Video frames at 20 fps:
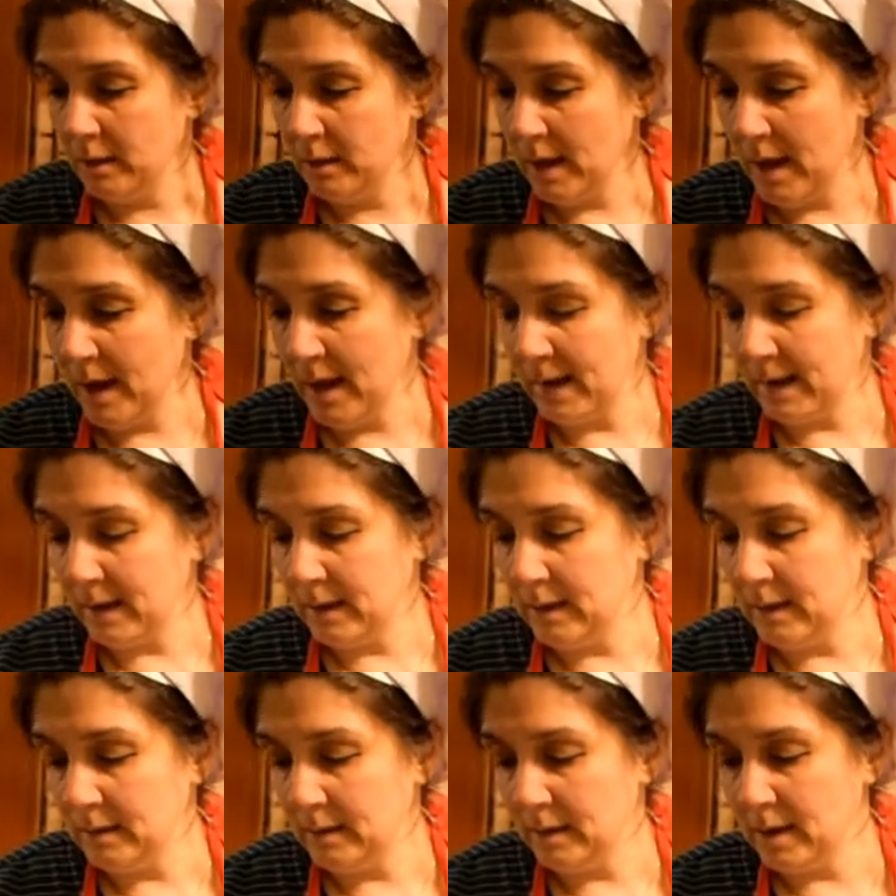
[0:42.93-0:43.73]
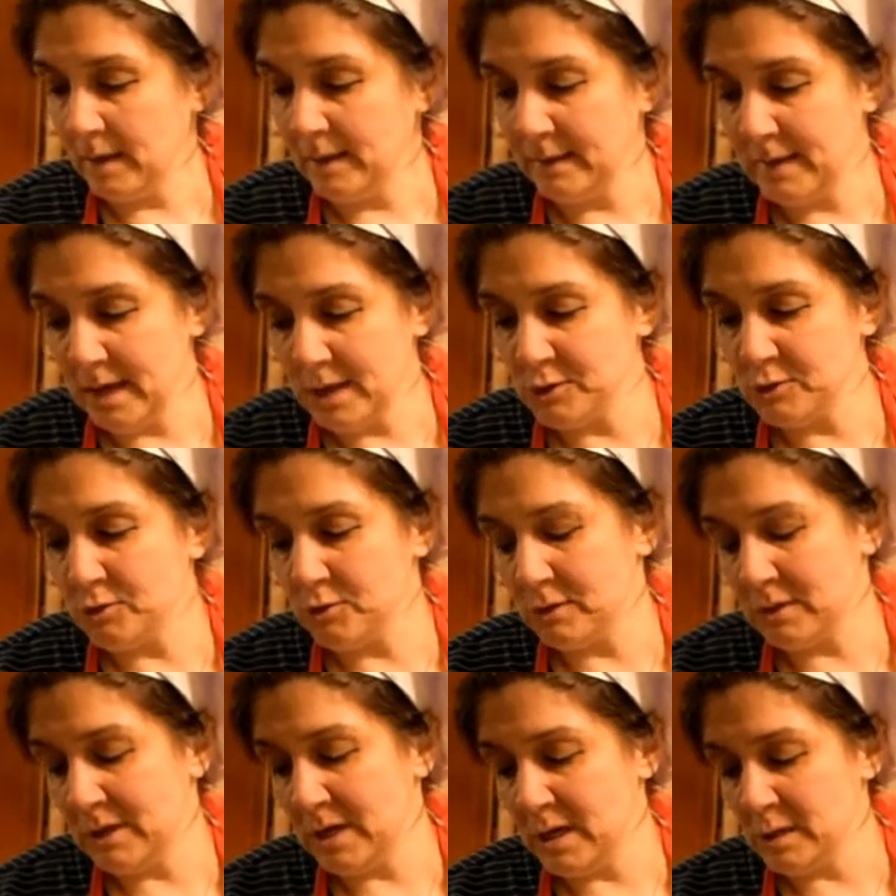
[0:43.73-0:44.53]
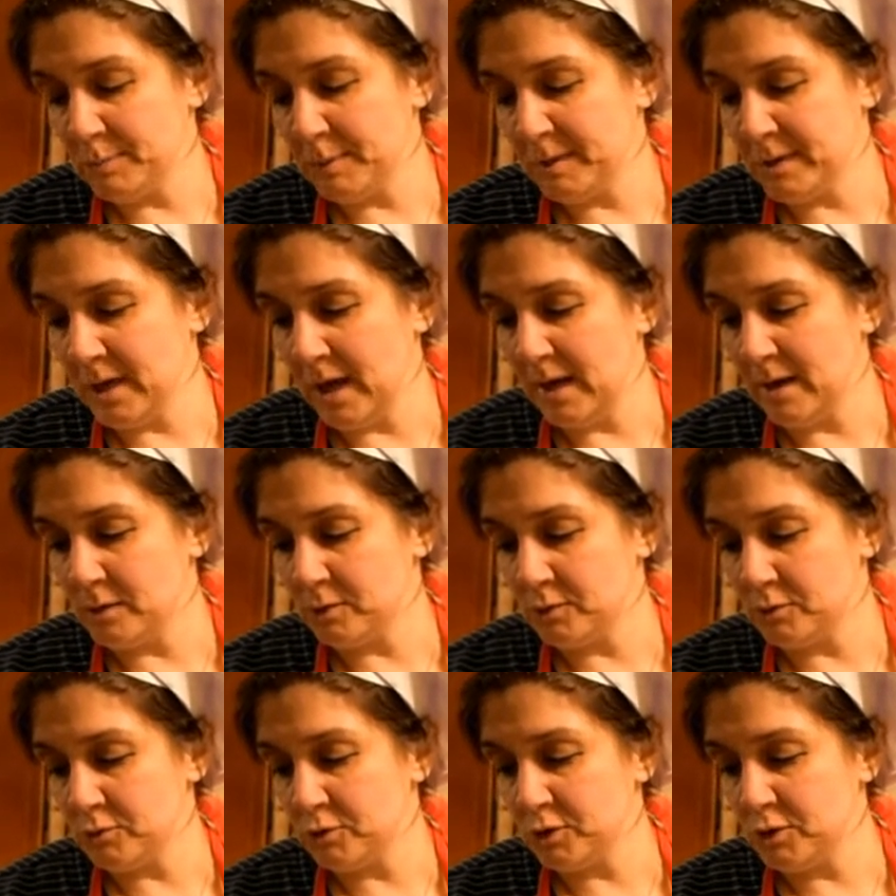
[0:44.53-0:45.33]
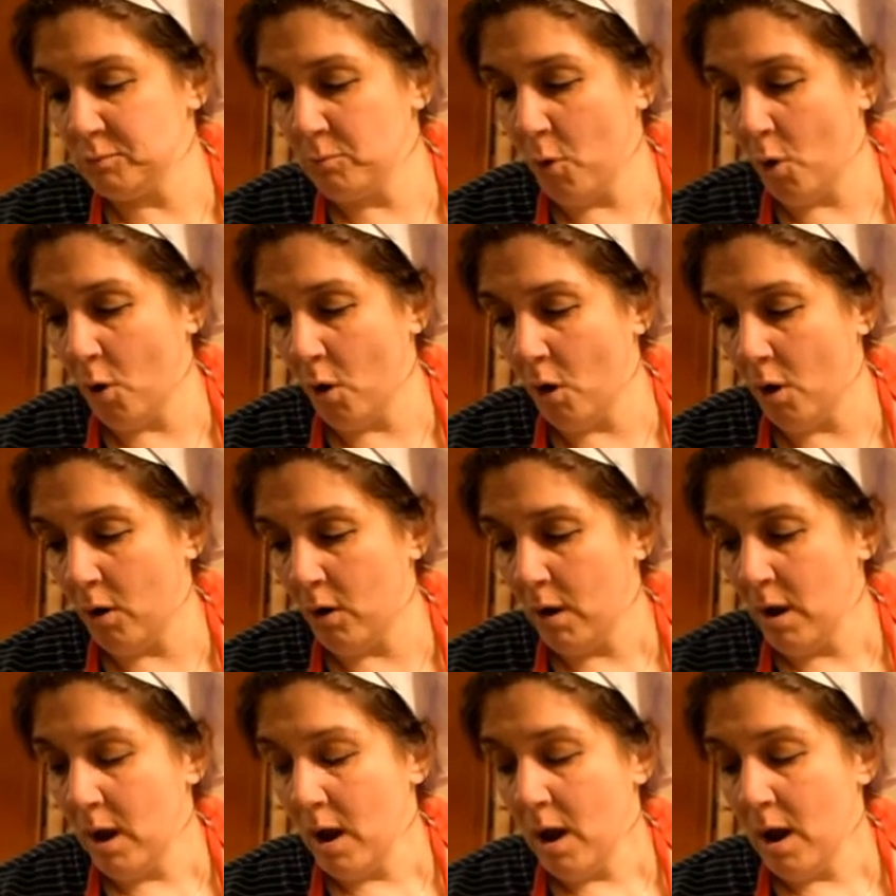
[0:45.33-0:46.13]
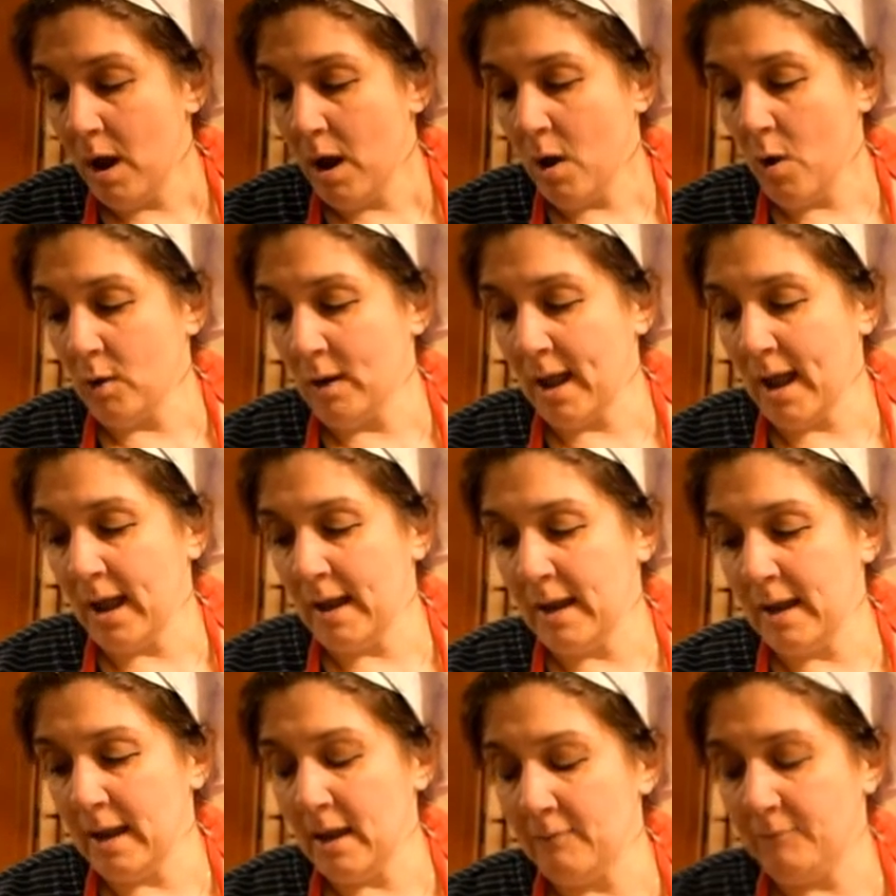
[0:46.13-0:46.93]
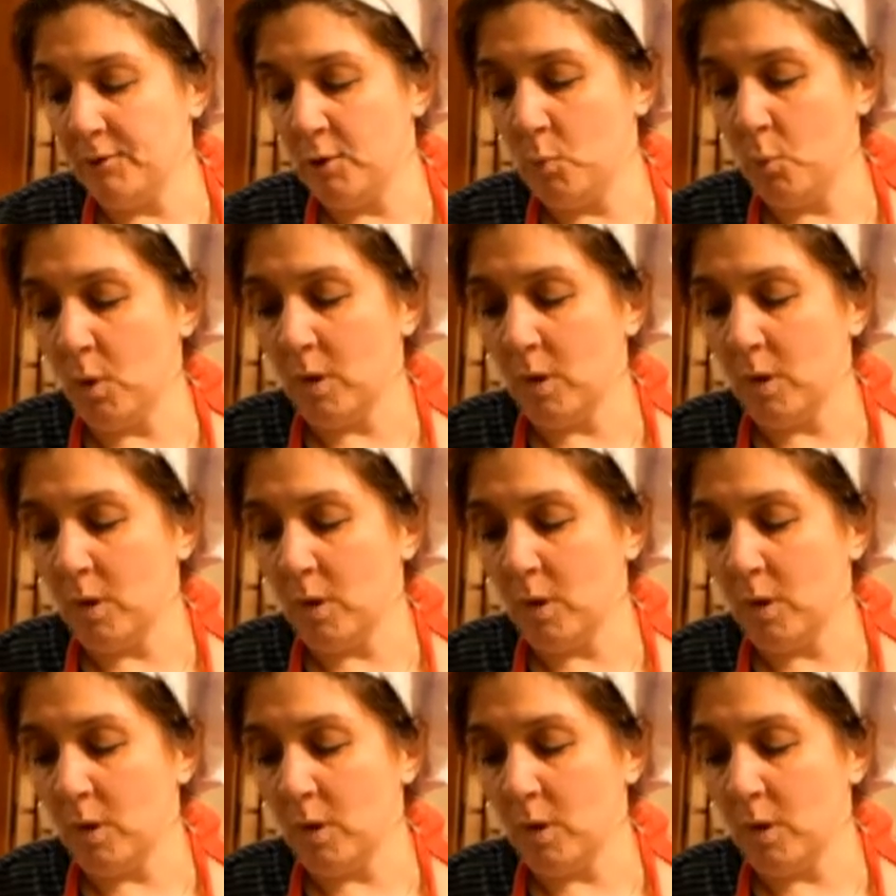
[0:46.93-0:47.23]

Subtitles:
Like these potatoes are small. Okay, if you